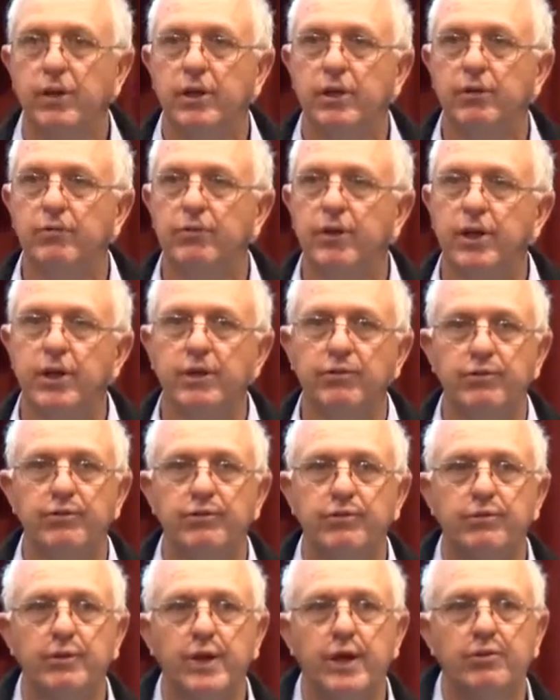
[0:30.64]
the
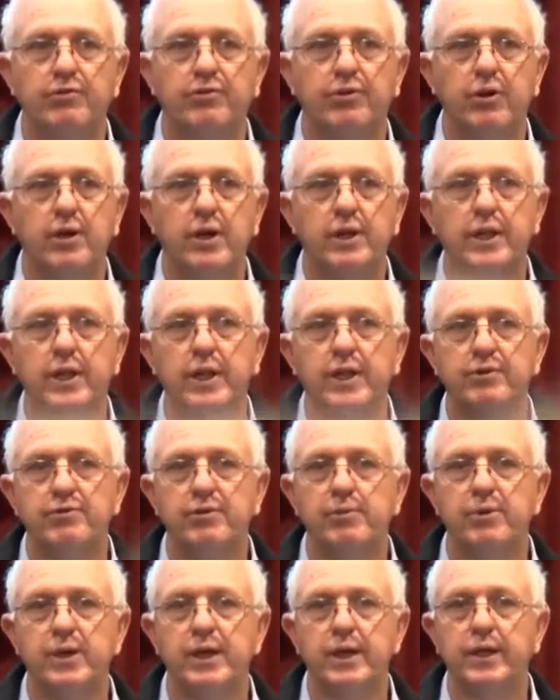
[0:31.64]
conveniences are outside there
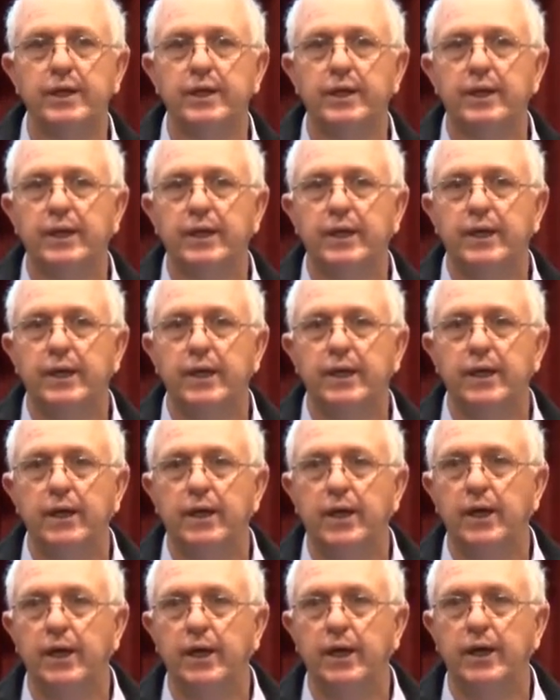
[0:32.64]
somewhere
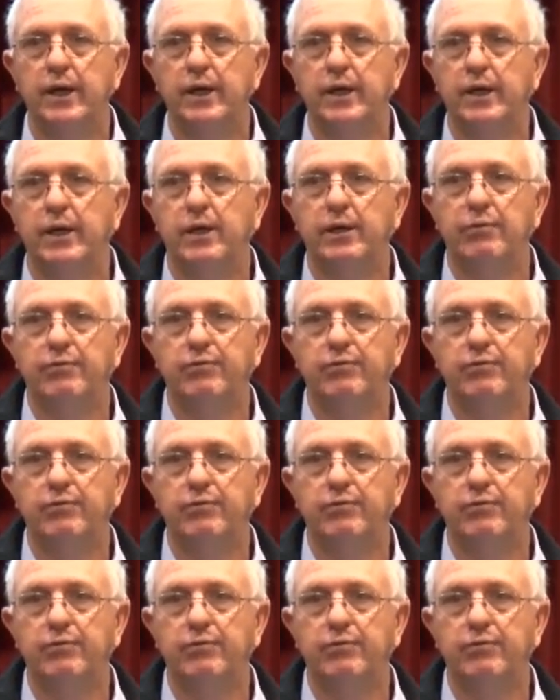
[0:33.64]
in the